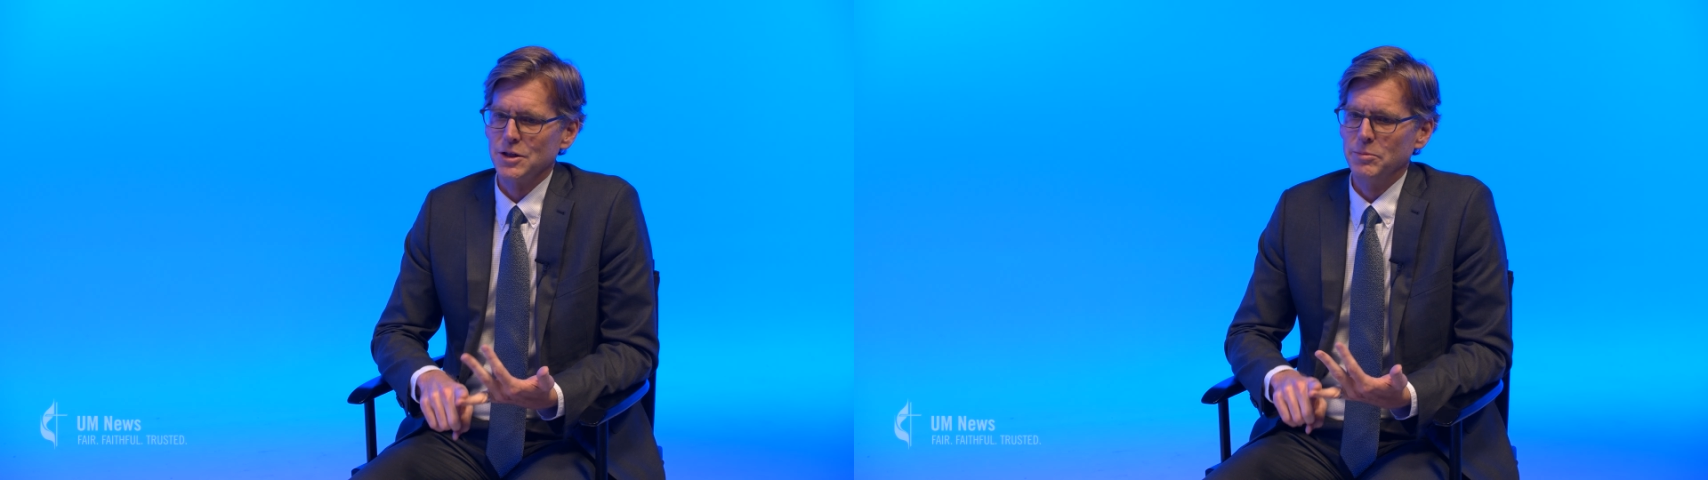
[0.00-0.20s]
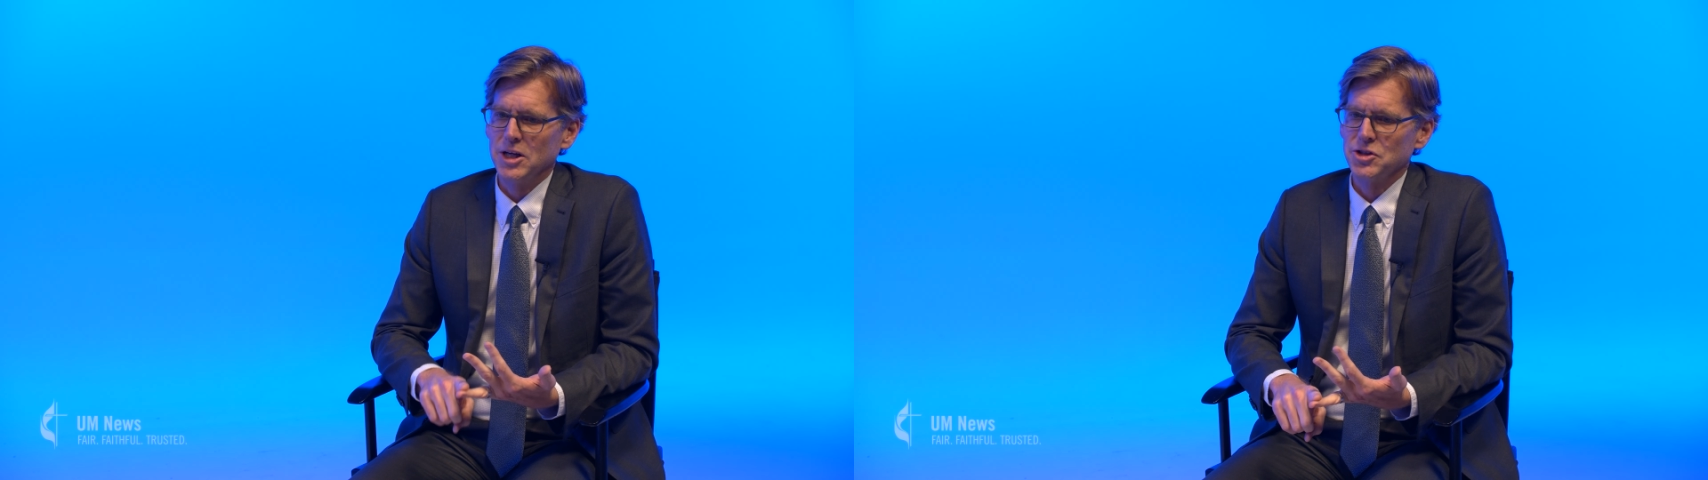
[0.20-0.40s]

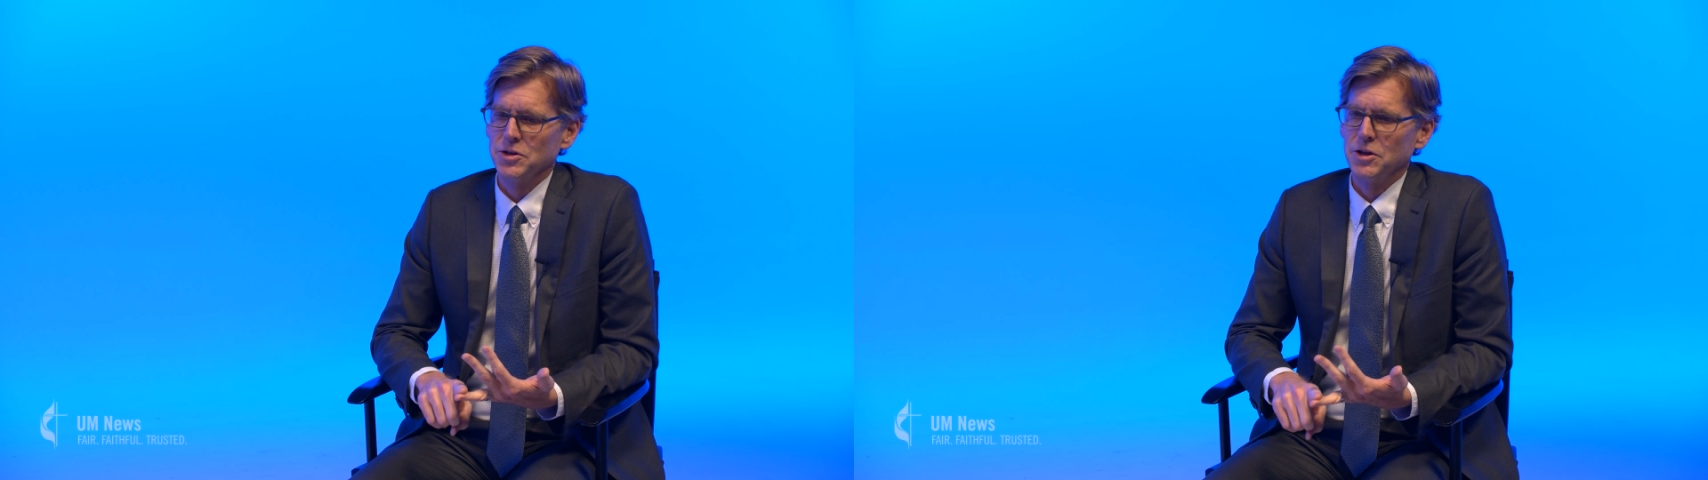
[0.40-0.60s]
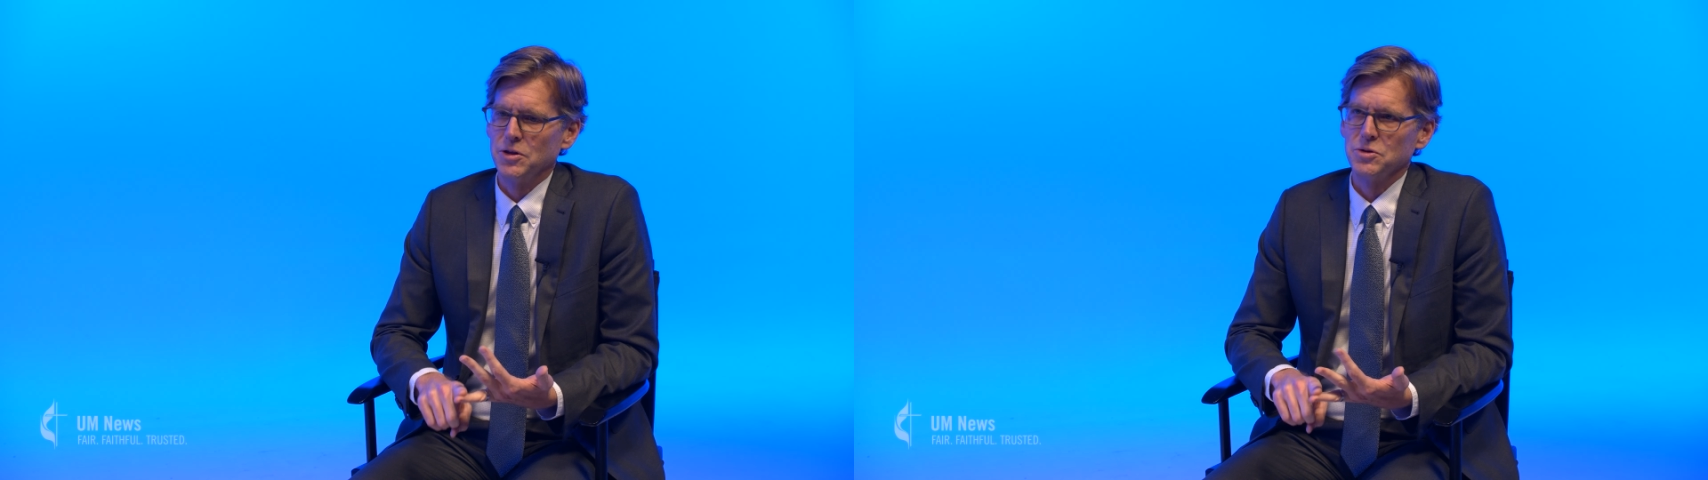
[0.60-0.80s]
to make
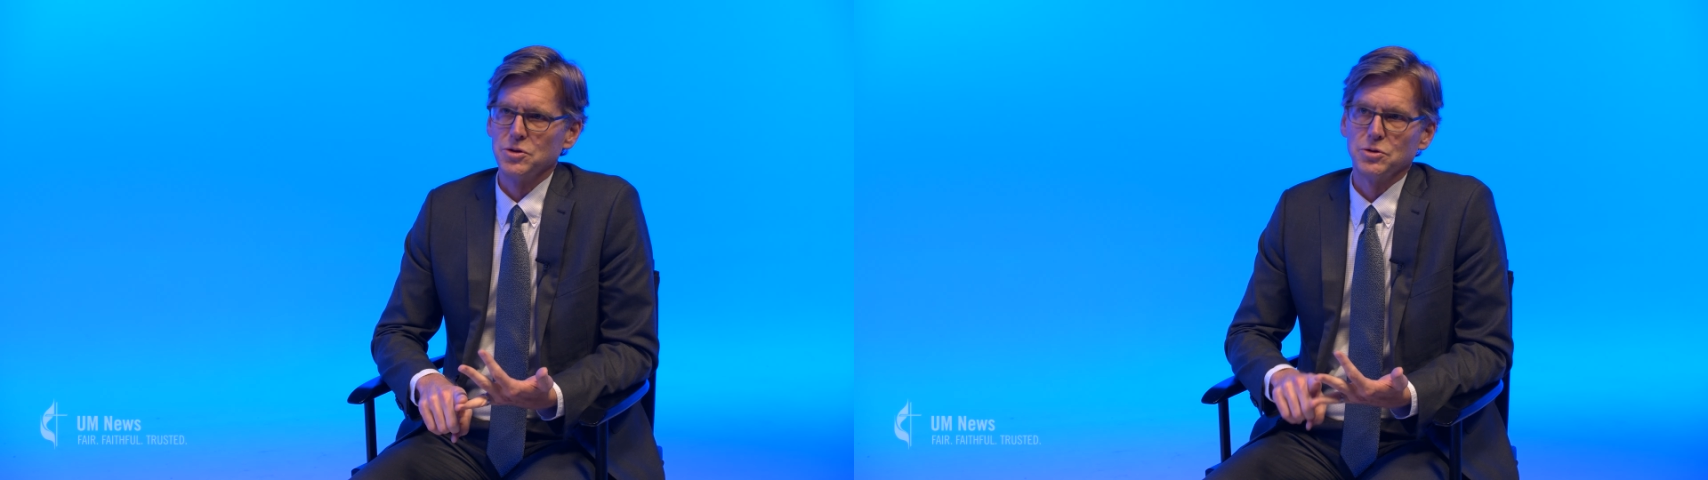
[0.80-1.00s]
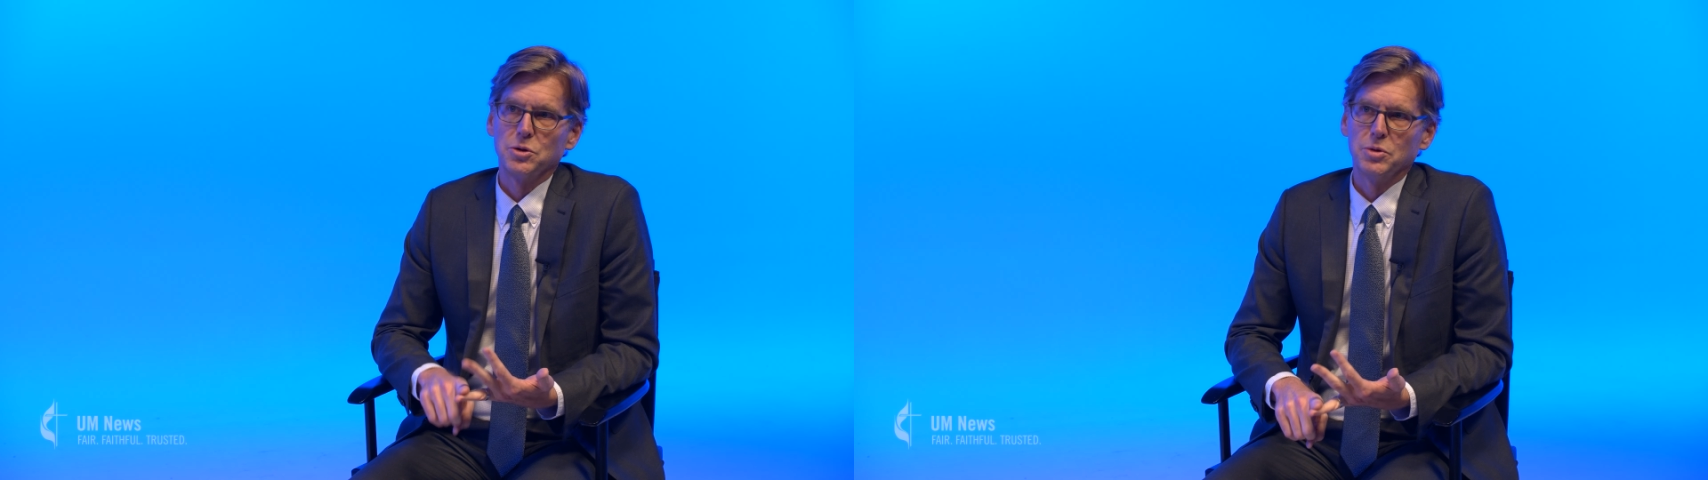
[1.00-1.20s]
sure that those
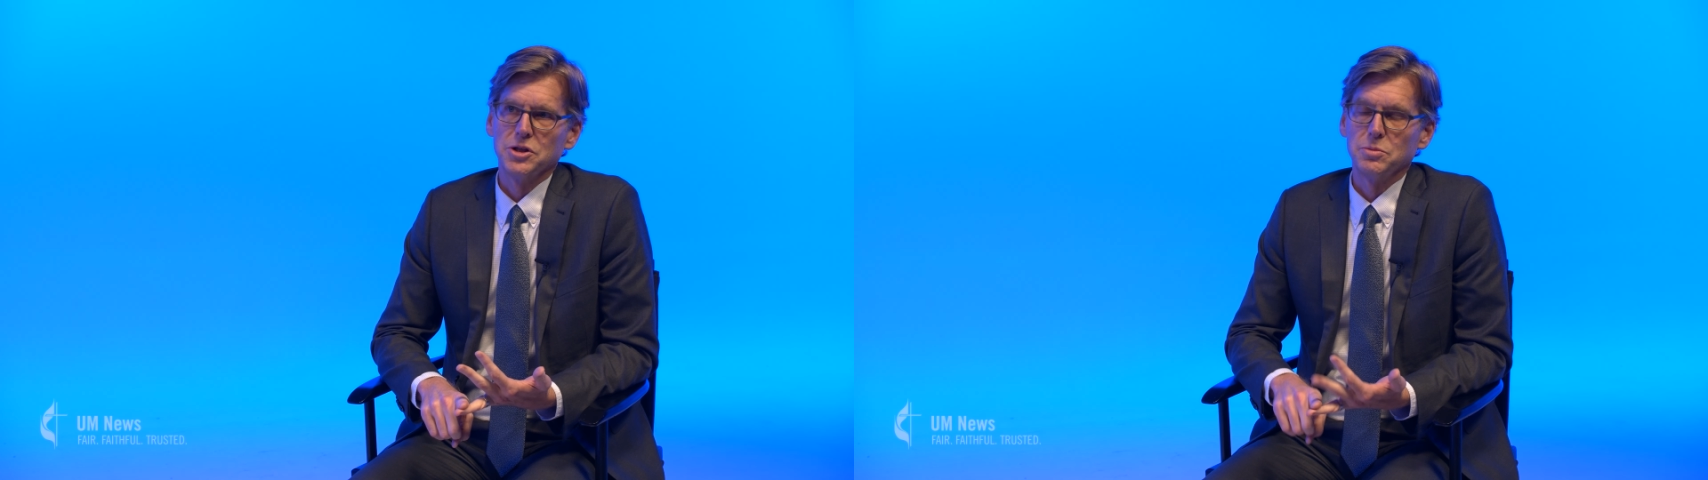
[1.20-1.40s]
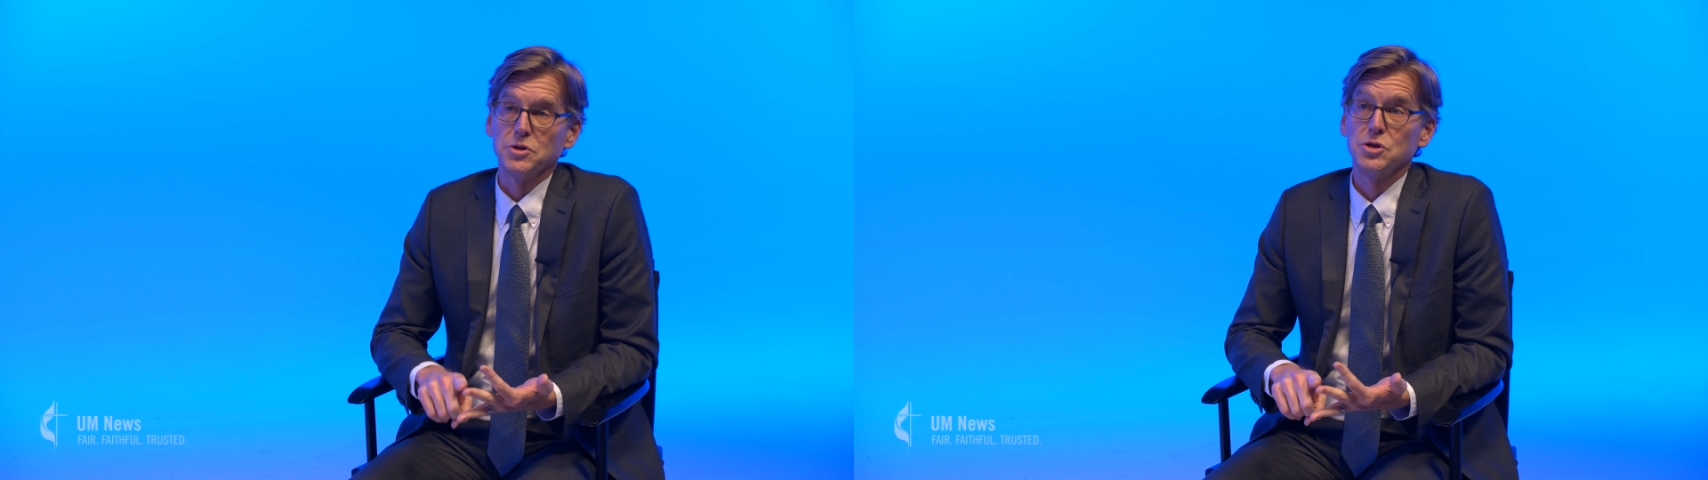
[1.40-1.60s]
social principles